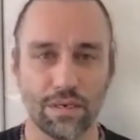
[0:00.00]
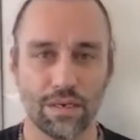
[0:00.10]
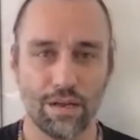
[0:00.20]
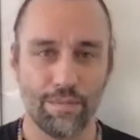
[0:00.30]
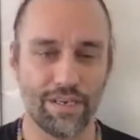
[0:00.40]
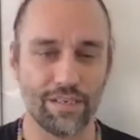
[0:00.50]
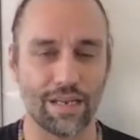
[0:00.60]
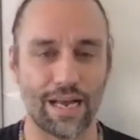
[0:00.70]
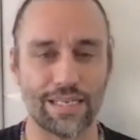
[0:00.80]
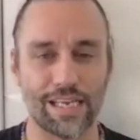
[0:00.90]
Because a
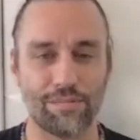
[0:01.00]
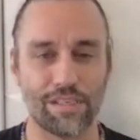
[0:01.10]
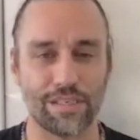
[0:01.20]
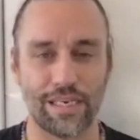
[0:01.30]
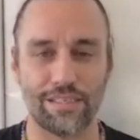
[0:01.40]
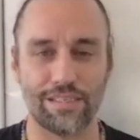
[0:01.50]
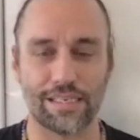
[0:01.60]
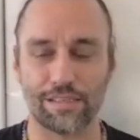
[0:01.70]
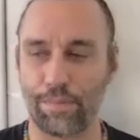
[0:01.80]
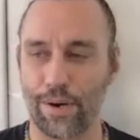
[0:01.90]
lot of times it's easy as
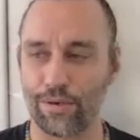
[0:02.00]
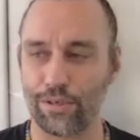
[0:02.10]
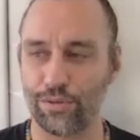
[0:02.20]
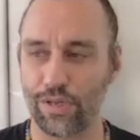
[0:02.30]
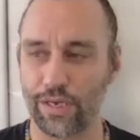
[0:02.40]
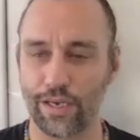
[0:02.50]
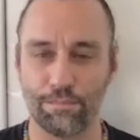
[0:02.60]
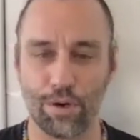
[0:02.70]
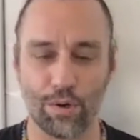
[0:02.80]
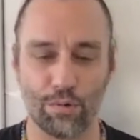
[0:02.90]
a parent to like
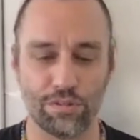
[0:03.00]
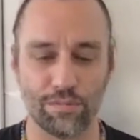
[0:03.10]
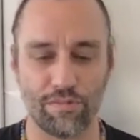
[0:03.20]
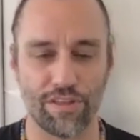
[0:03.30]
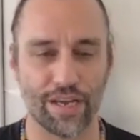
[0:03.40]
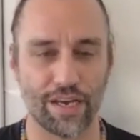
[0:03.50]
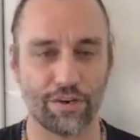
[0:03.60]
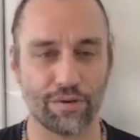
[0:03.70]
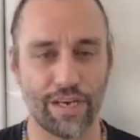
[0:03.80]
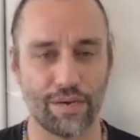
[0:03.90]
impose something on your
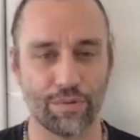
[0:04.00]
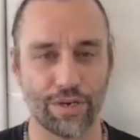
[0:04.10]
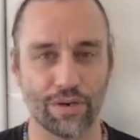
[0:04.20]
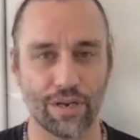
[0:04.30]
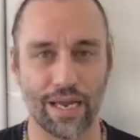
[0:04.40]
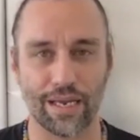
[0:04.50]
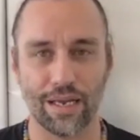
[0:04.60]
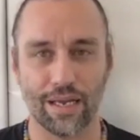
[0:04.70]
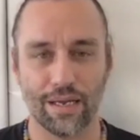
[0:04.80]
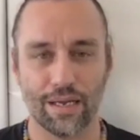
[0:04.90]
kid where you're like,
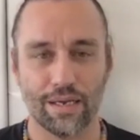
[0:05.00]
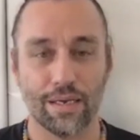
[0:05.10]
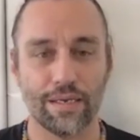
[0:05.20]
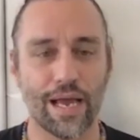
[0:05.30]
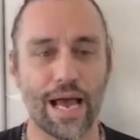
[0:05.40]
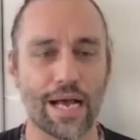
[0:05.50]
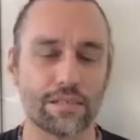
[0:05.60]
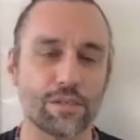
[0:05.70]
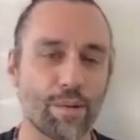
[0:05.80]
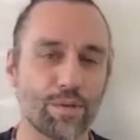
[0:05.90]

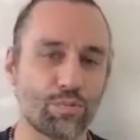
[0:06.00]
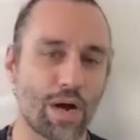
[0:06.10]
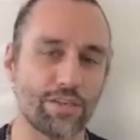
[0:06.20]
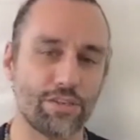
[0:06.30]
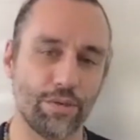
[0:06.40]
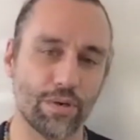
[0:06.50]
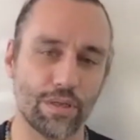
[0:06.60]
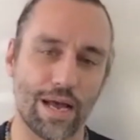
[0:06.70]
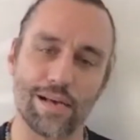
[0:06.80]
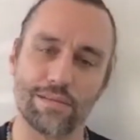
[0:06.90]
yes, I was watching you in
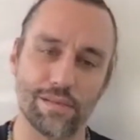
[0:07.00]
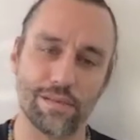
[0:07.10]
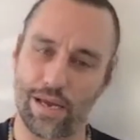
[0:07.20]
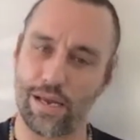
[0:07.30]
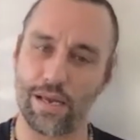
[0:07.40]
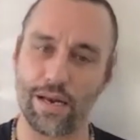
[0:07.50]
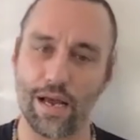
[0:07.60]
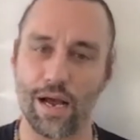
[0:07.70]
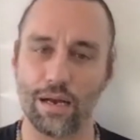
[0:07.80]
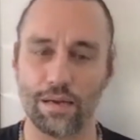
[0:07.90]
class today and
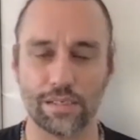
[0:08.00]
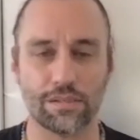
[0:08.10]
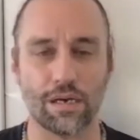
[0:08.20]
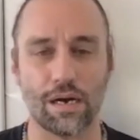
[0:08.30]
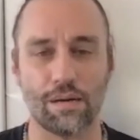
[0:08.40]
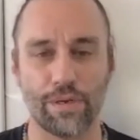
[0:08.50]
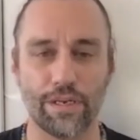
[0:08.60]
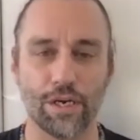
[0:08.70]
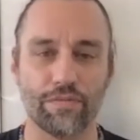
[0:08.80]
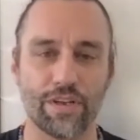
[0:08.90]
I saw
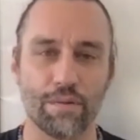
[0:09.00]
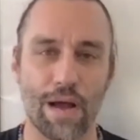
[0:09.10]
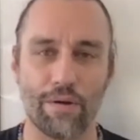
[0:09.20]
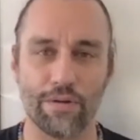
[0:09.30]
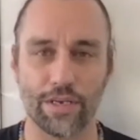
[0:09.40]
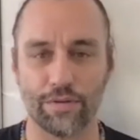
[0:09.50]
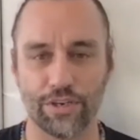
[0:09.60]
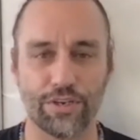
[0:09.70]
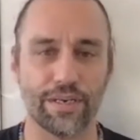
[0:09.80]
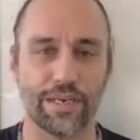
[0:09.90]
Billy over there mounting you and you
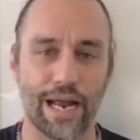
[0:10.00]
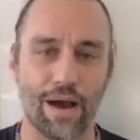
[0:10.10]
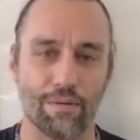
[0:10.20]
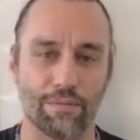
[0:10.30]
couldn't get out.